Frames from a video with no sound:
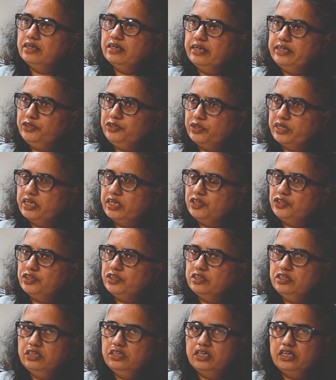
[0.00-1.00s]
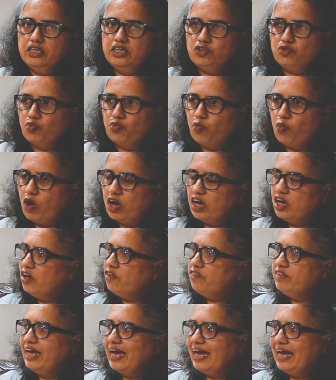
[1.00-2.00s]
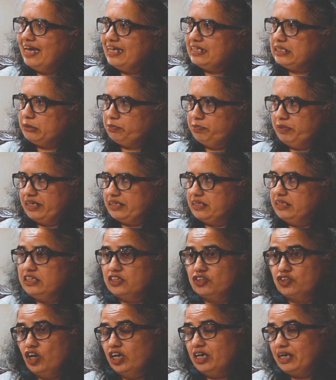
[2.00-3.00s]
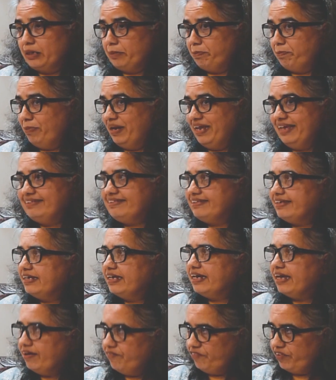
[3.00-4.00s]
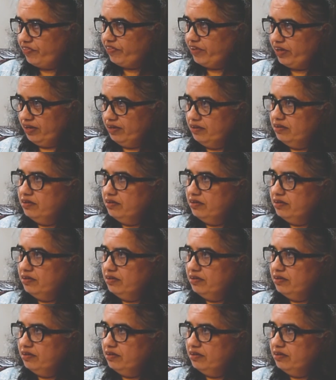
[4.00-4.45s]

education is one of the aspects. It's not replacing everything.